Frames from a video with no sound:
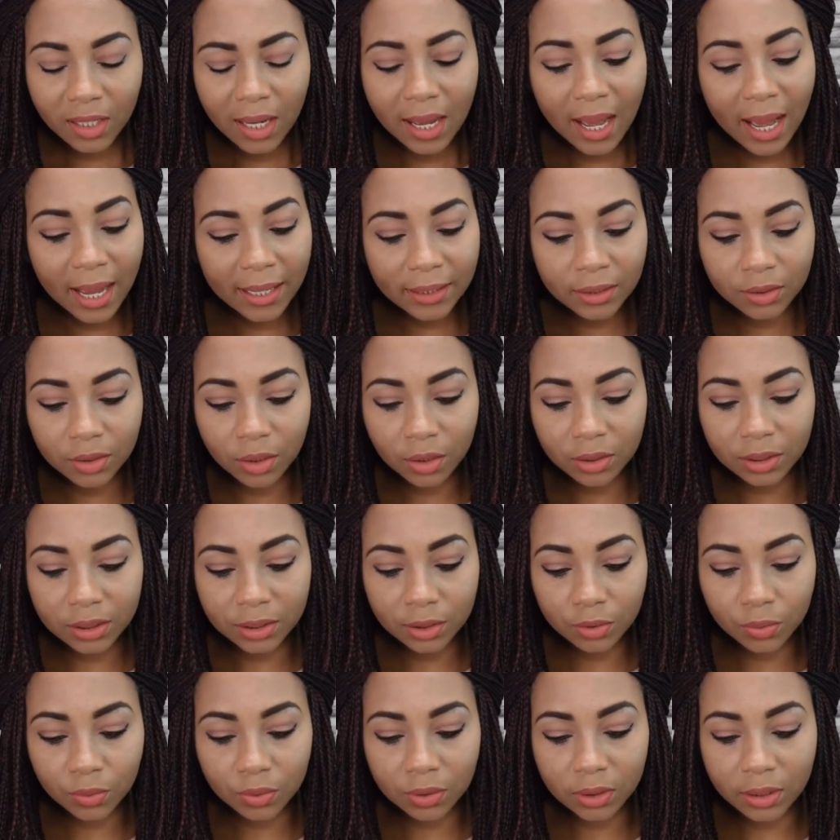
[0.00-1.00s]
Hi
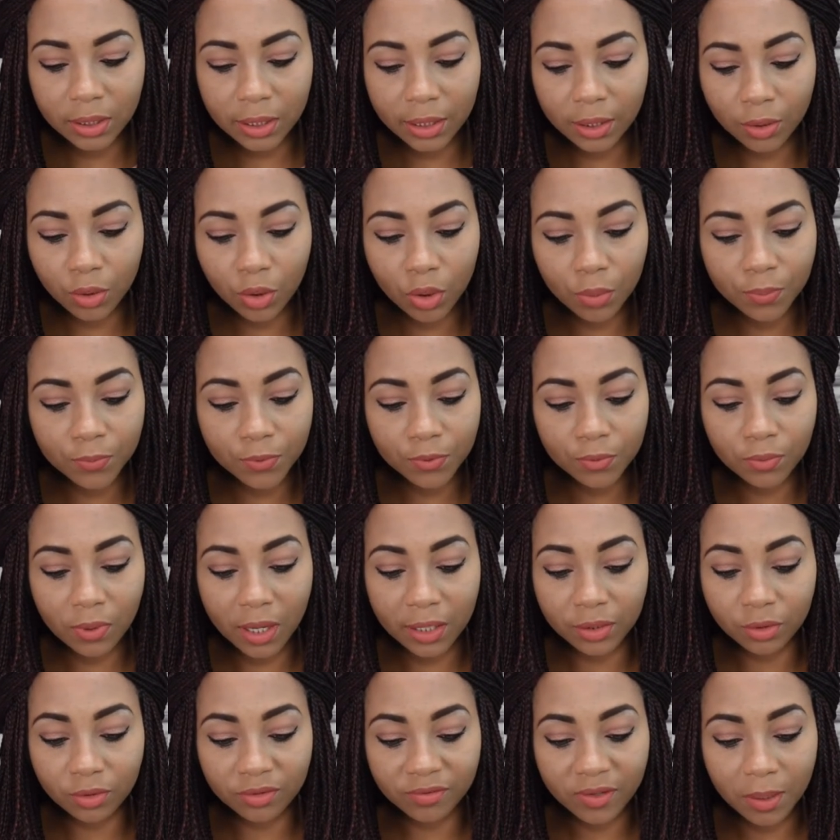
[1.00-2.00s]
Dolly, good day, hope you
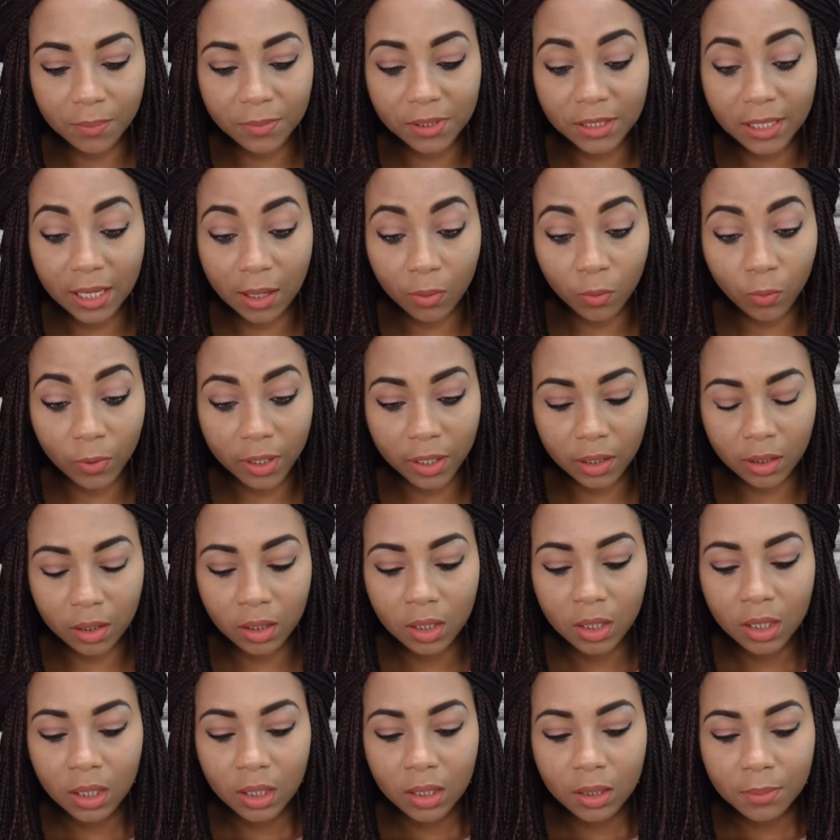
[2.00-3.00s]
and your family are well.
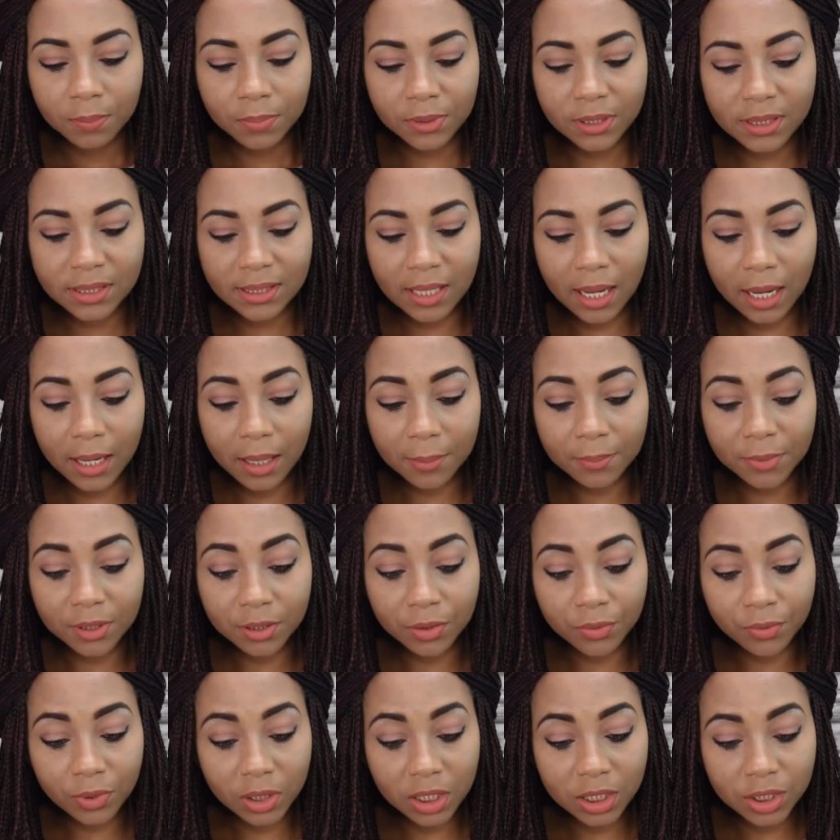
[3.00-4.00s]
Please, I am in
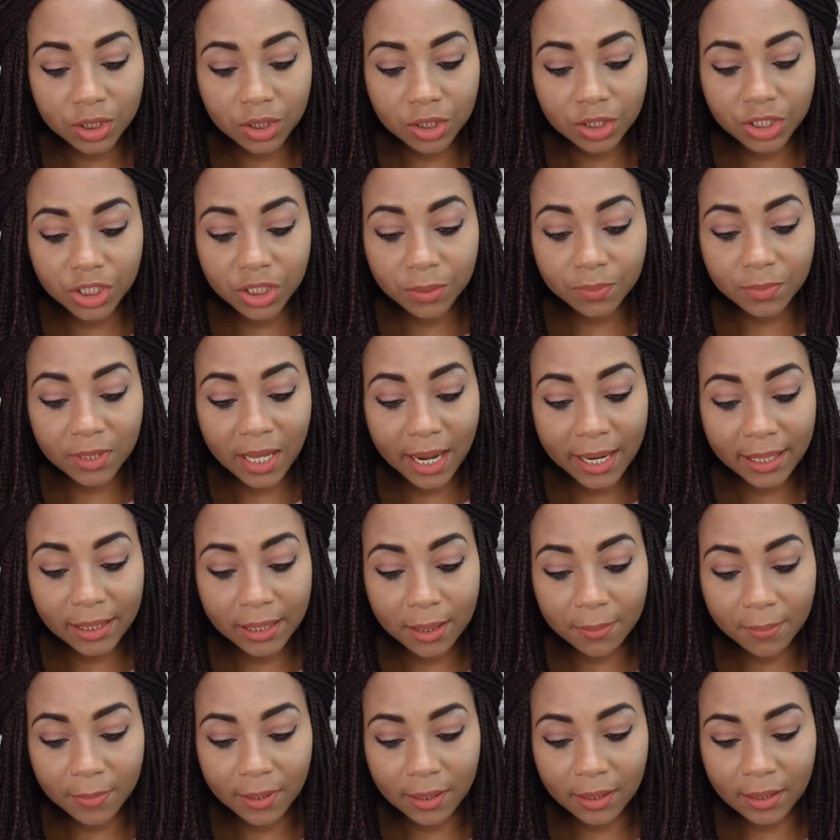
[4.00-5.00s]
a relationship
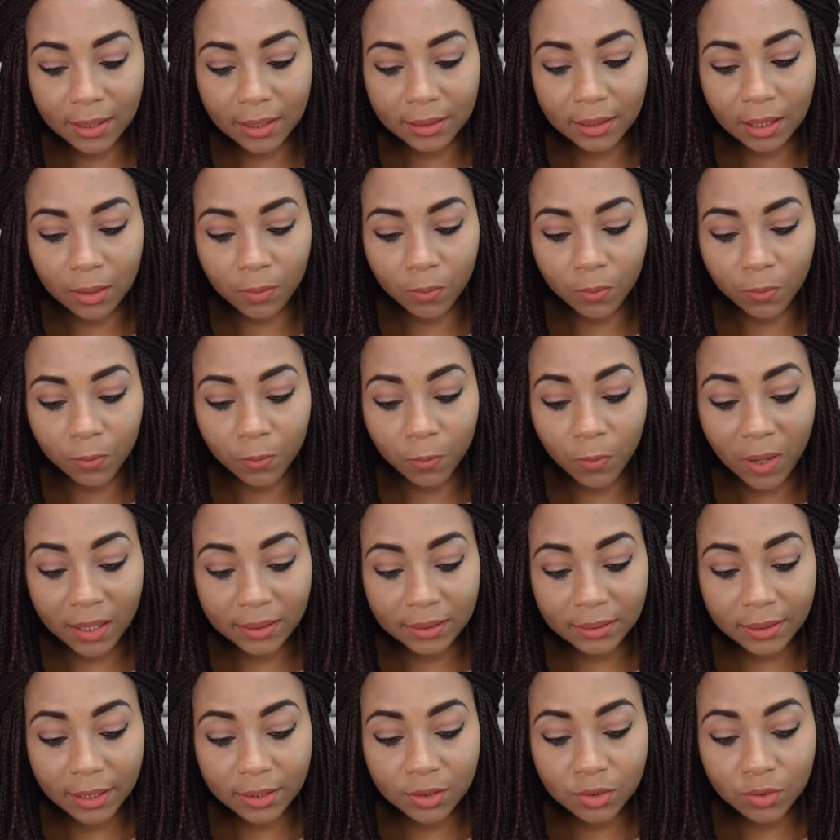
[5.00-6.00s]
dilemma and I
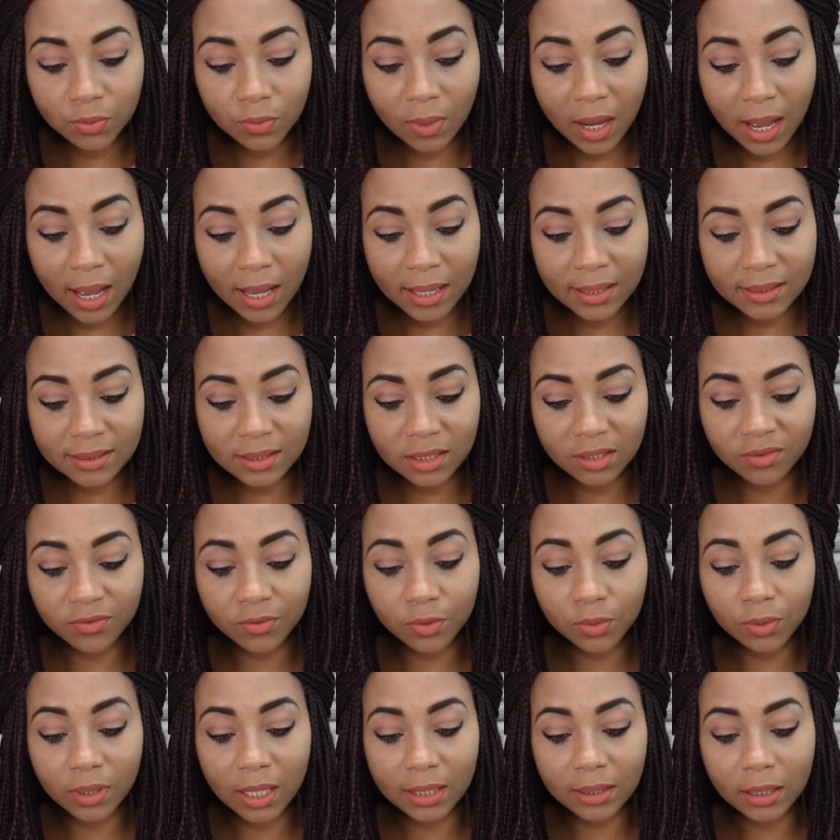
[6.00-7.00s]
wanted to ask if
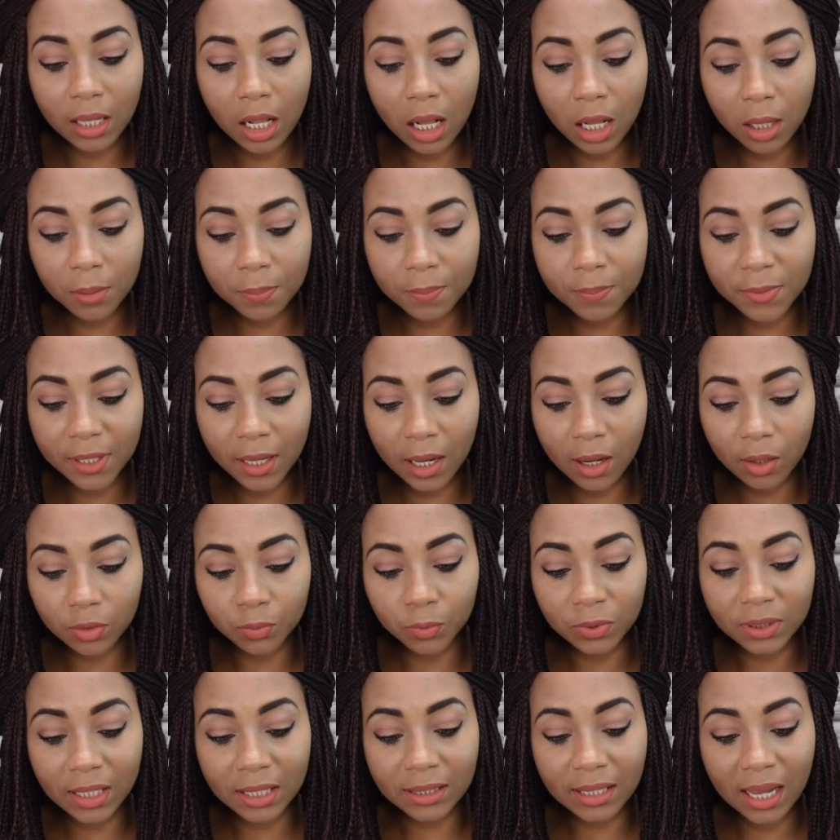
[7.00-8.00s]
you can help me
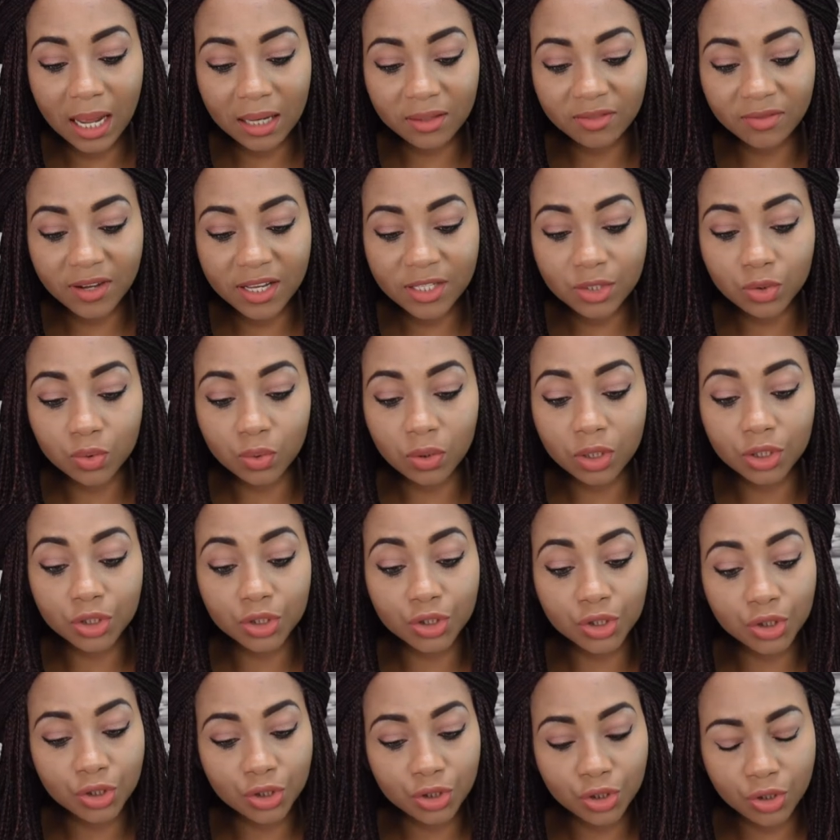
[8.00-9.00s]
out with an advice to a
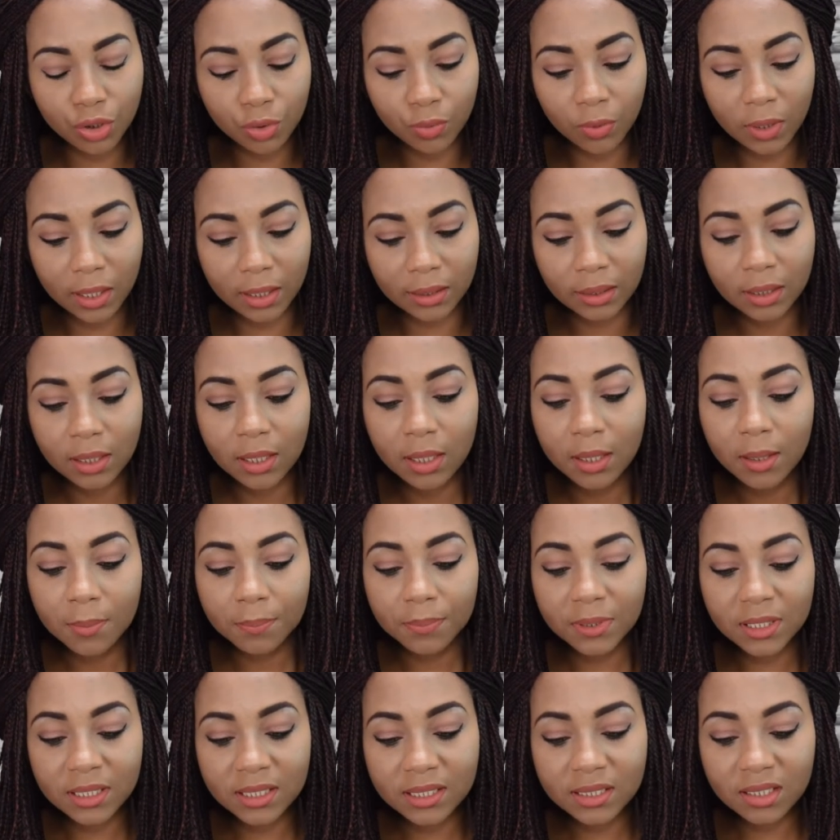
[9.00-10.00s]
junior one.
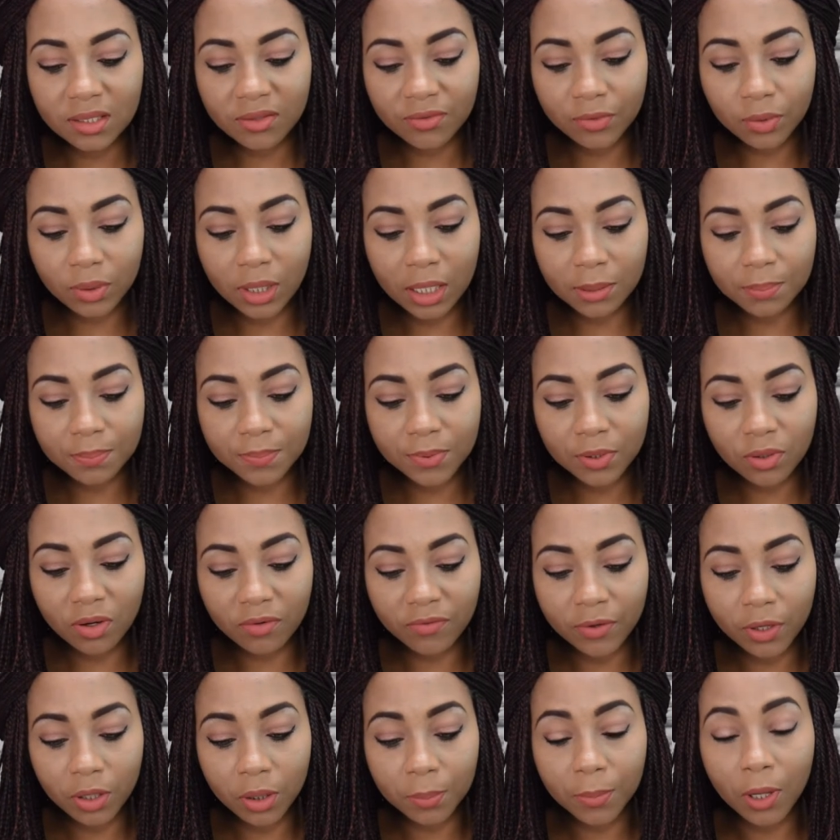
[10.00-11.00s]
Please, if you can be
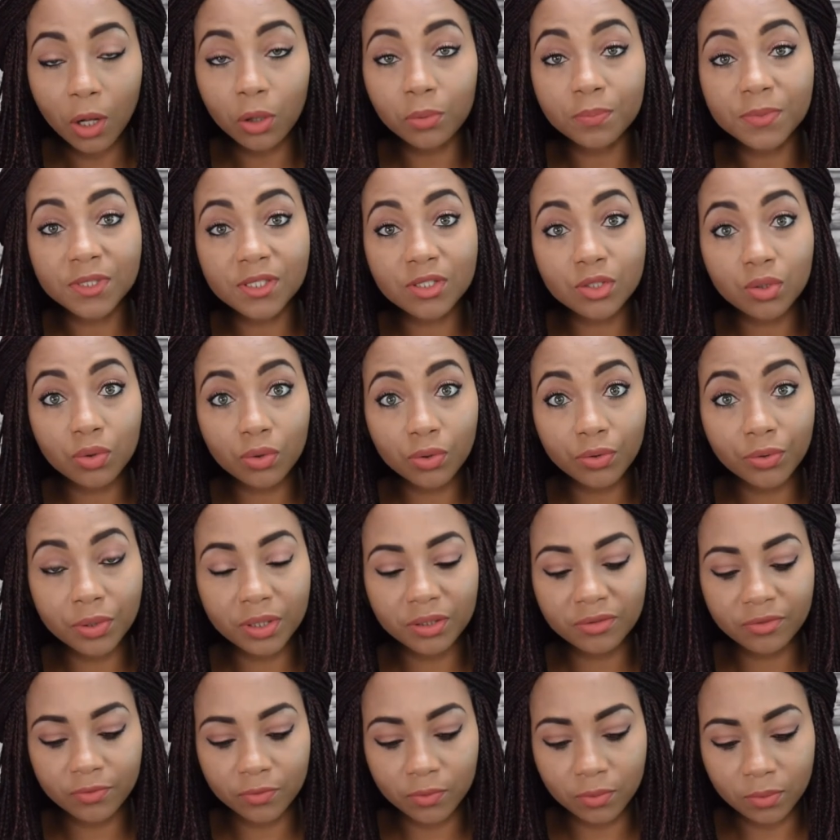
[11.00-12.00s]
of help, I'll be so
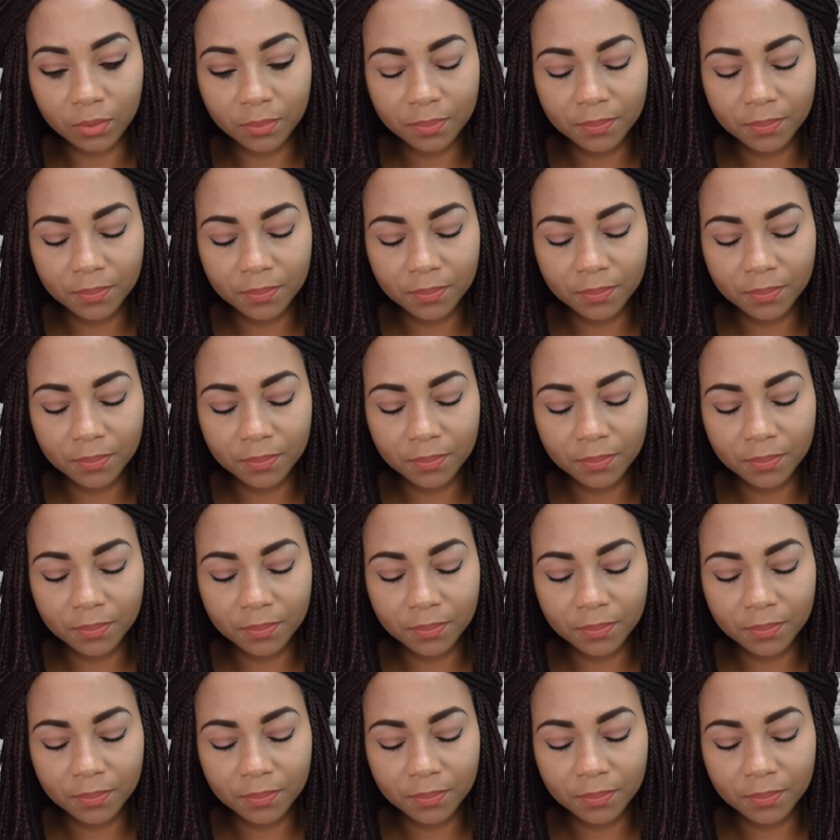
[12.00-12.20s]
grateful.